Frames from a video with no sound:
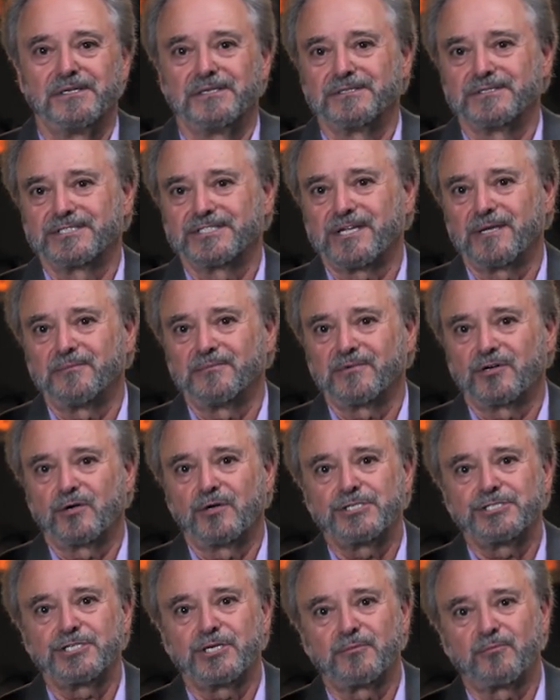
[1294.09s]
Some
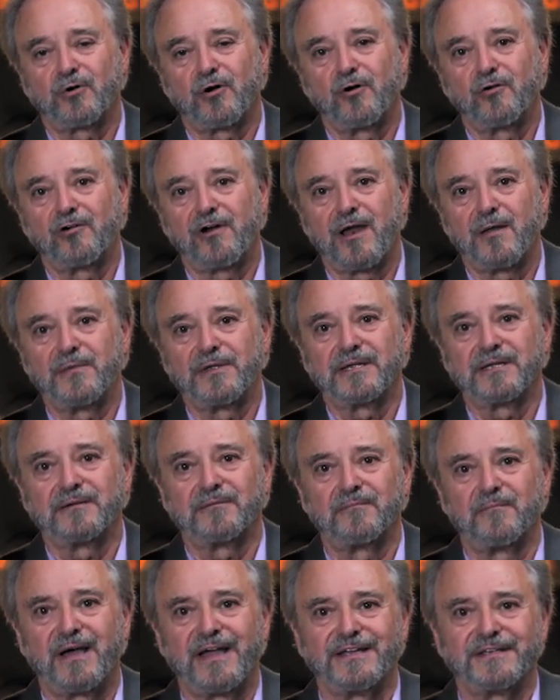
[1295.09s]
Christian programming
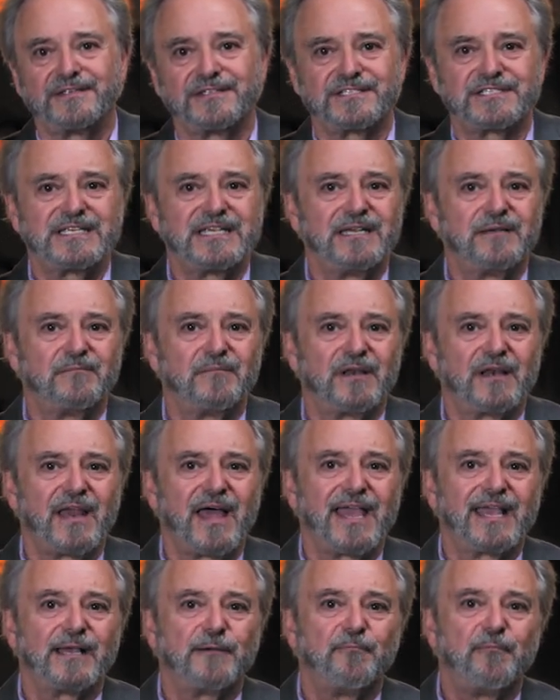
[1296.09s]
might seem
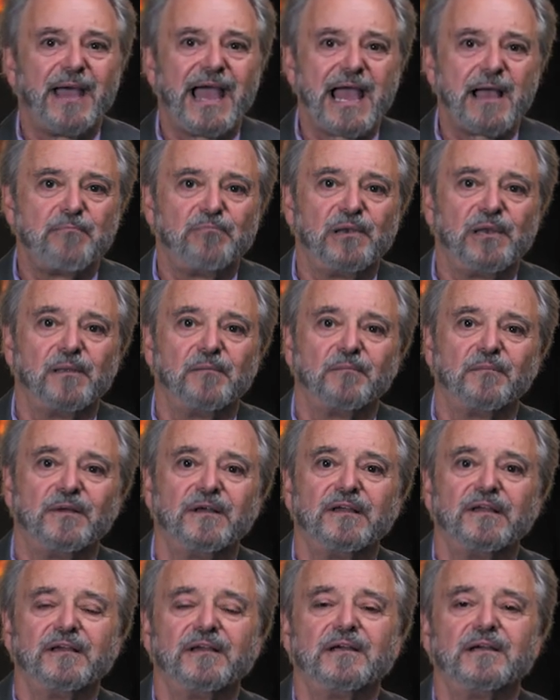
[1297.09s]
like pablum
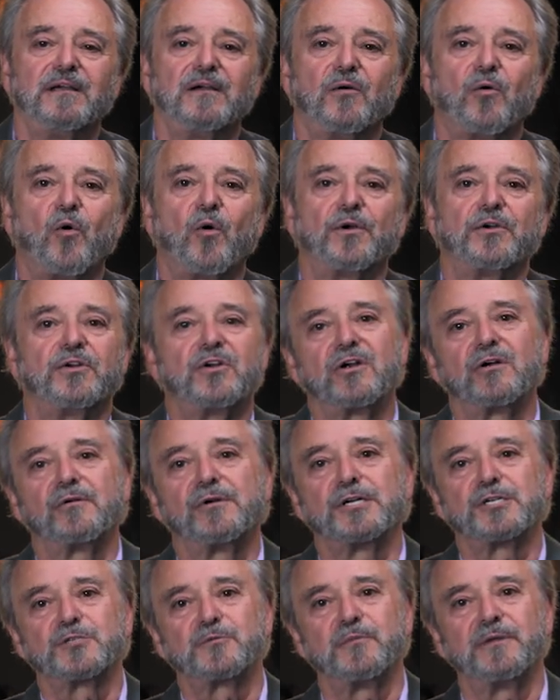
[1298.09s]
or
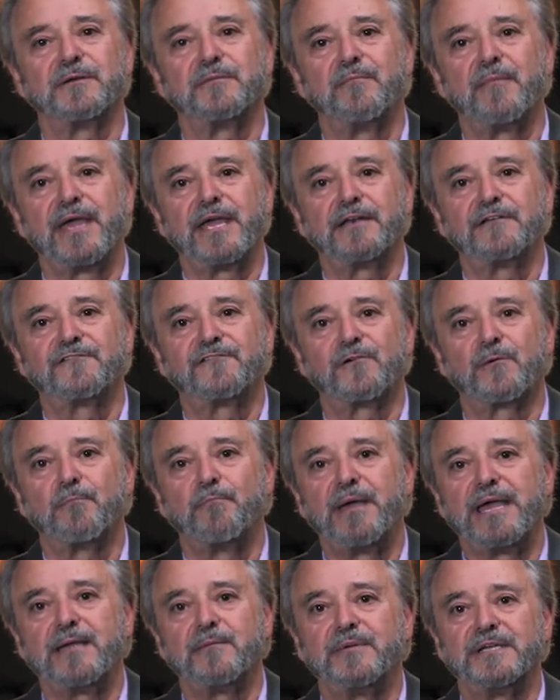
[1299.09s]
nourishment made for
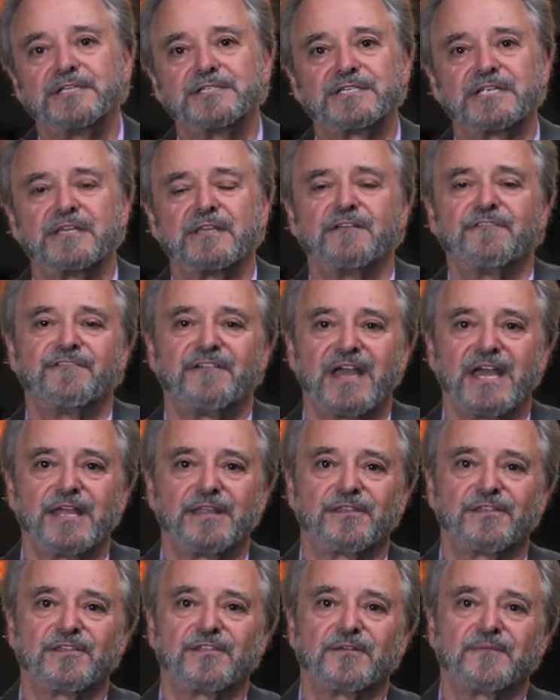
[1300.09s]
babies in the faith
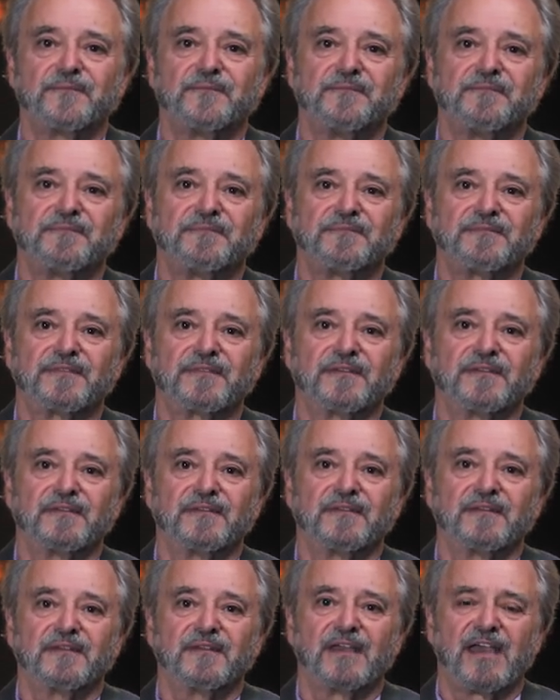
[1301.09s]

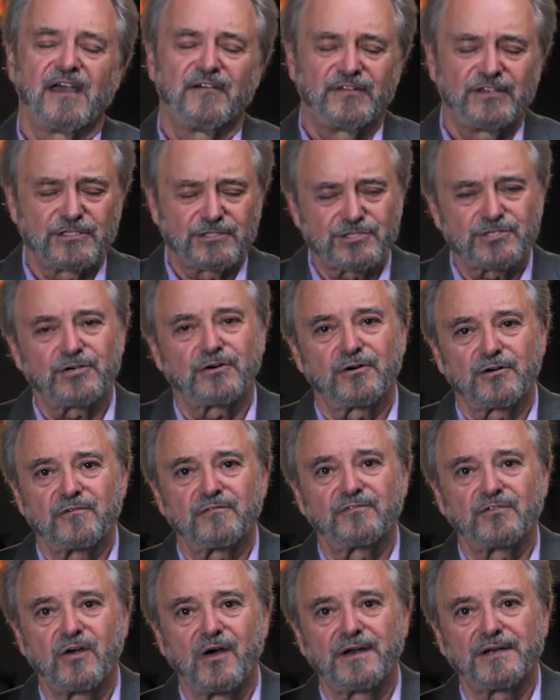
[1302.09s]
having
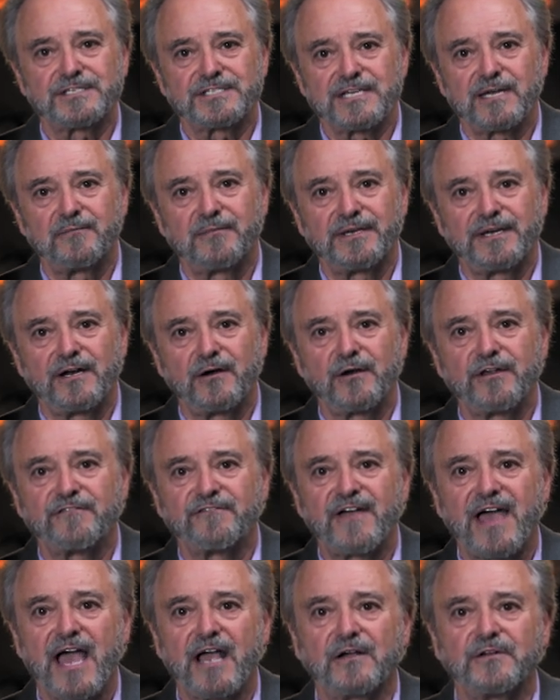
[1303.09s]
served on a seminary
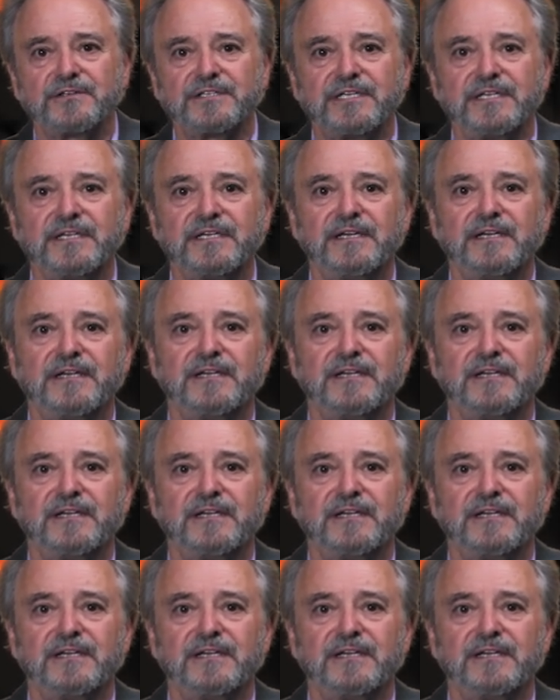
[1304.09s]
faculty,